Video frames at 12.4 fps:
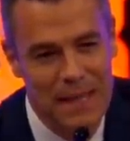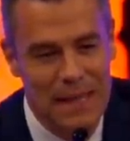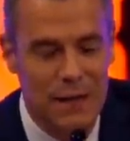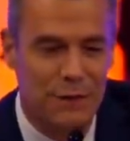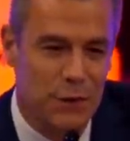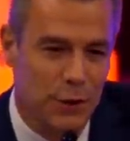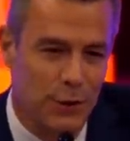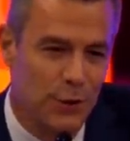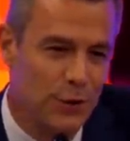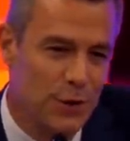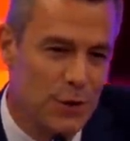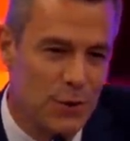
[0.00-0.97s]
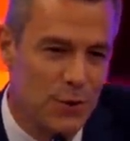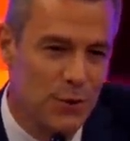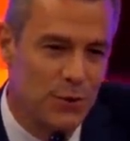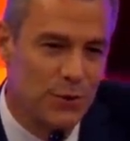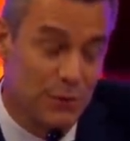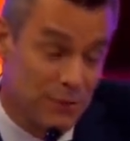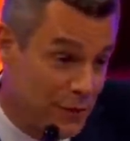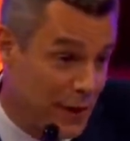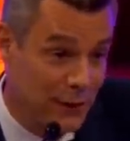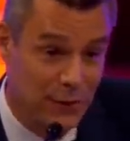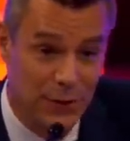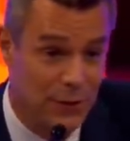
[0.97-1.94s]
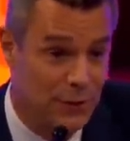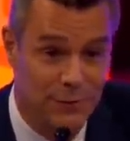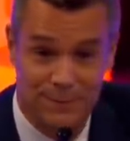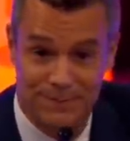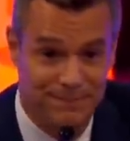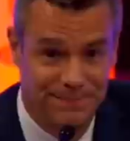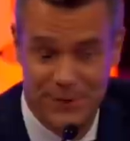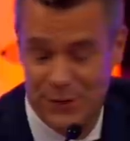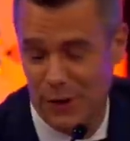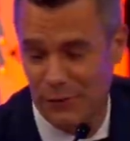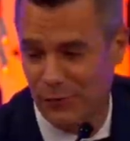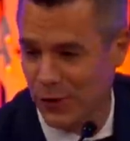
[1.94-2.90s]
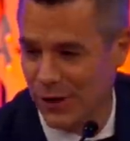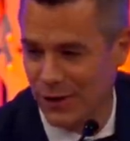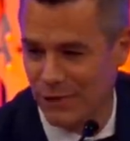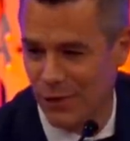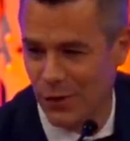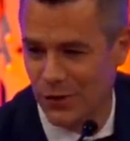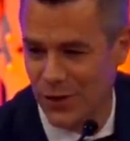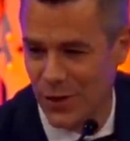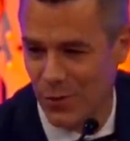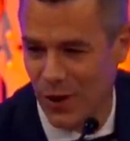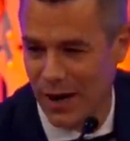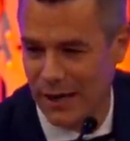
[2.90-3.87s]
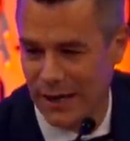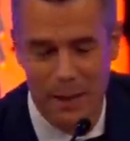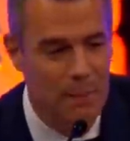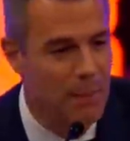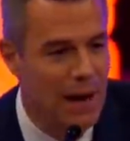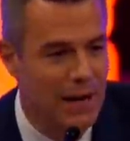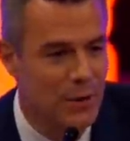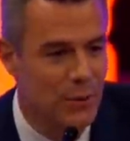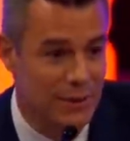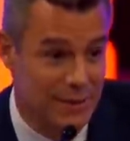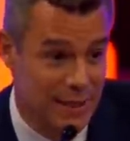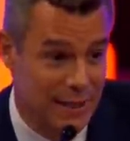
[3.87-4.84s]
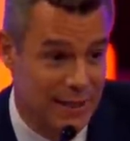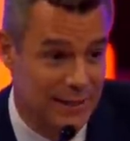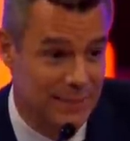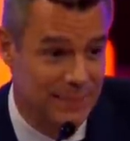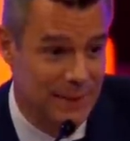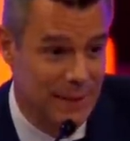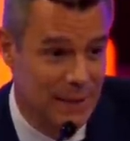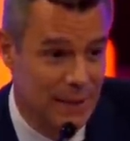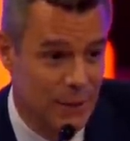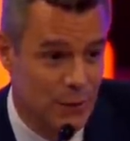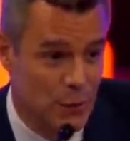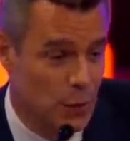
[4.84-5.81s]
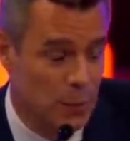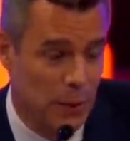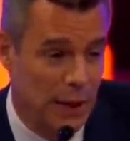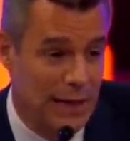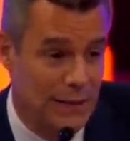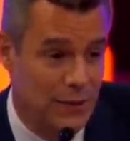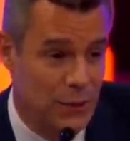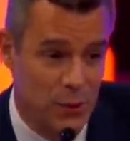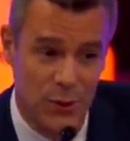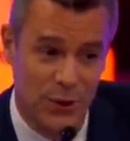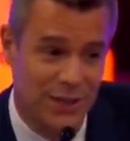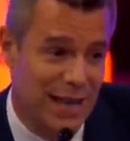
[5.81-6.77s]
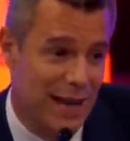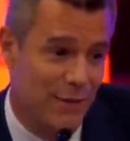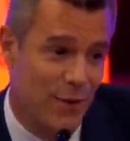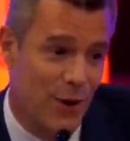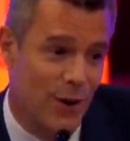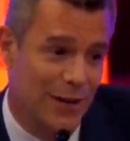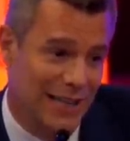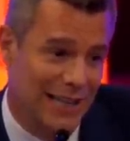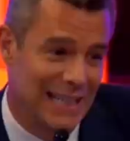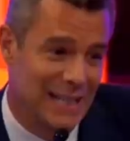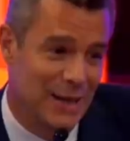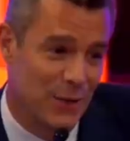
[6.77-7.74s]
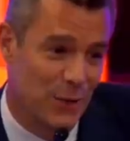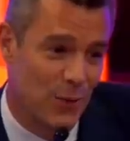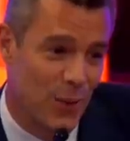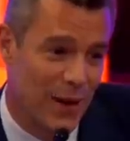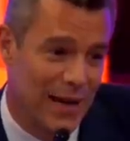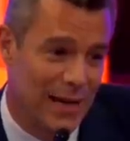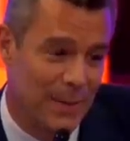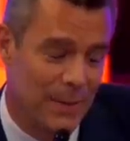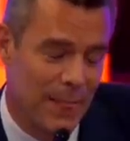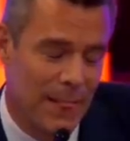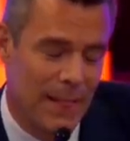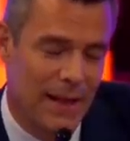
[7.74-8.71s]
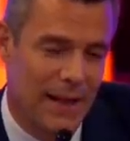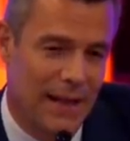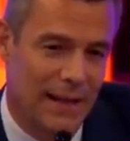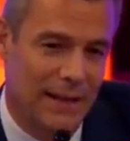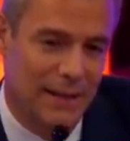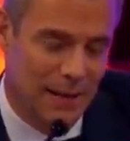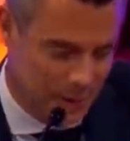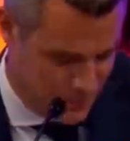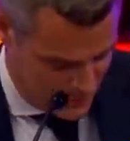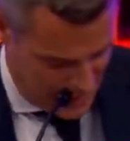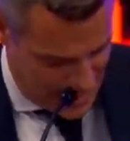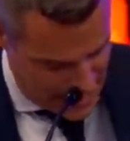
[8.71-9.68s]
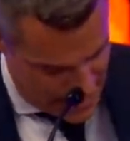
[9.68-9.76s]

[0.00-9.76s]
if you learn to use failure, suffering, adversity right, it can buy you a ticket to a place you couldn't have gone any other way. And um, I,